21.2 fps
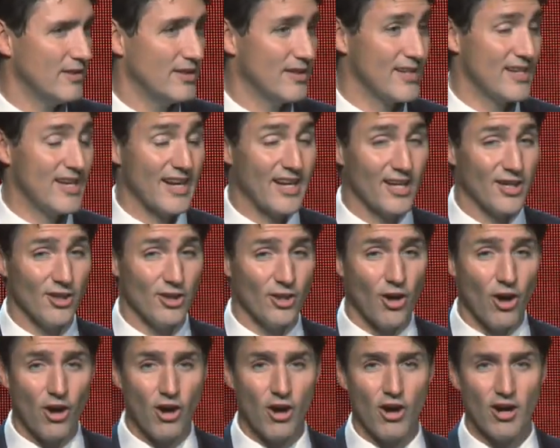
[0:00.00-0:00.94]
And getting
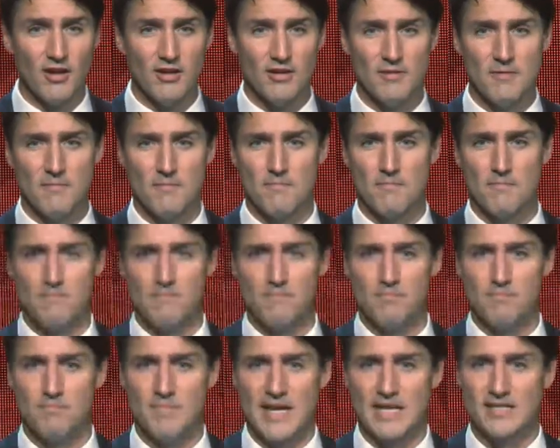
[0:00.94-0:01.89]
along
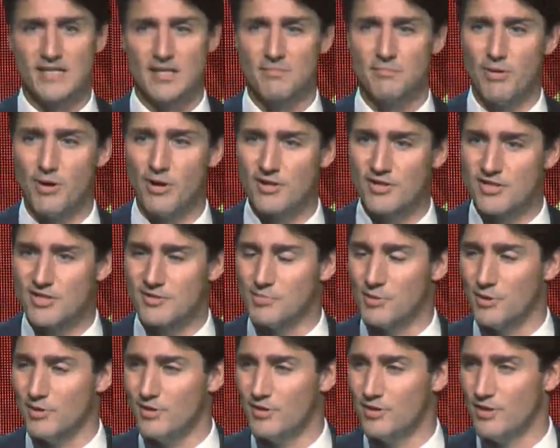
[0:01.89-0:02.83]
makes it
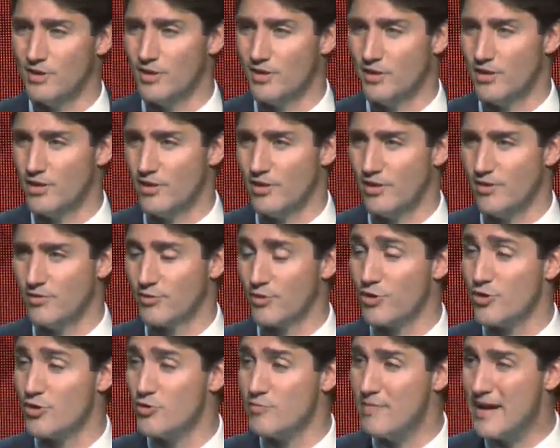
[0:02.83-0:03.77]
possible for
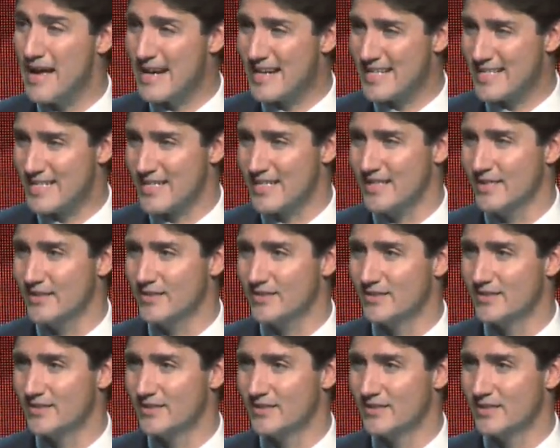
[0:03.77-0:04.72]
humanity
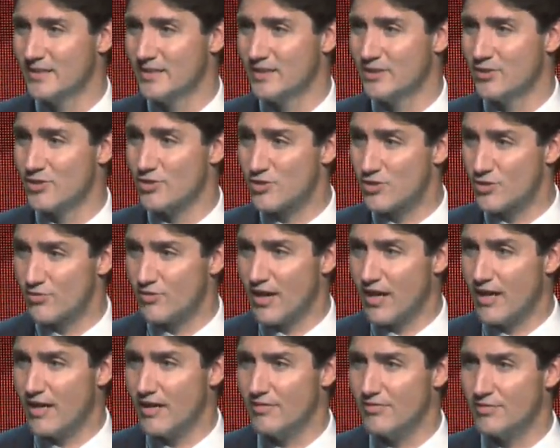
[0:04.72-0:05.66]
to
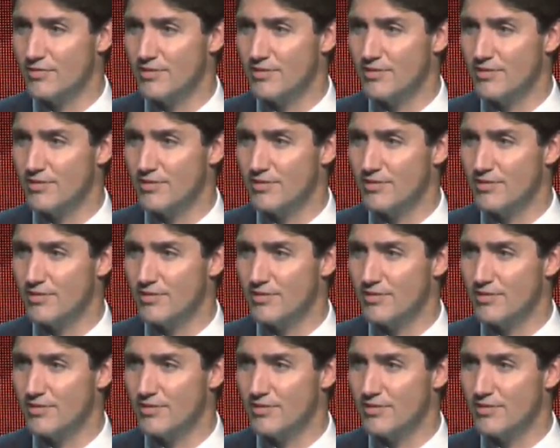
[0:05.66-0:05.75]
survive.